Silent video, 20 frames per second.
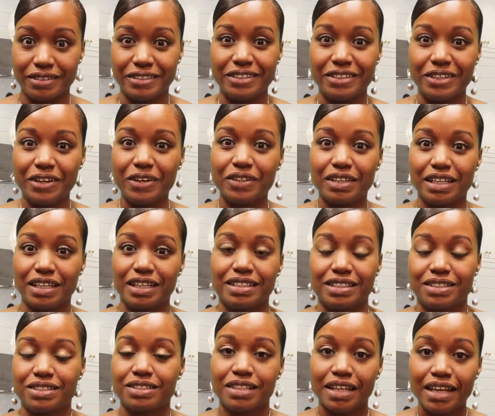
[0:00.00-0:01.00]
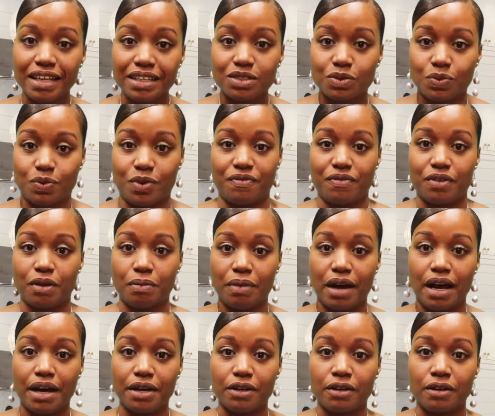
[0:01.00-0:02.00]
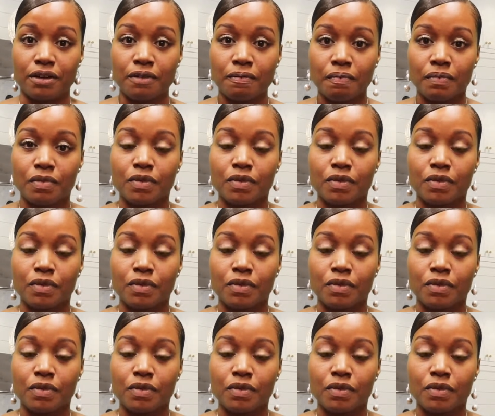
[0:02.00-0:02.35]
You know, it sticks with the buyer.